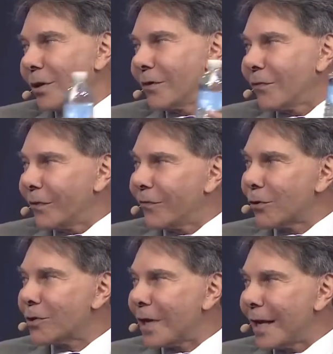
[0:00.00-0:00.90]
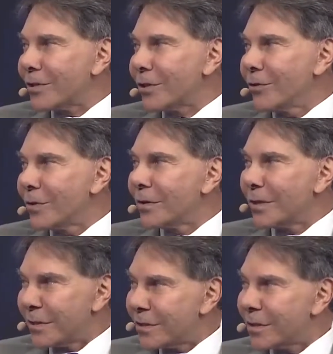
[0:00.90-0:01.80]
if I first ask you the
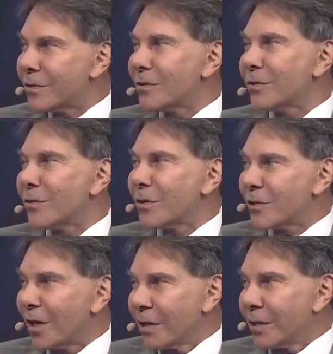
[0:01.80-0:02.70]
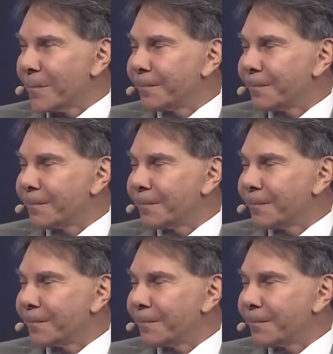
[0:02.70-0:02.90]
distance to the sun.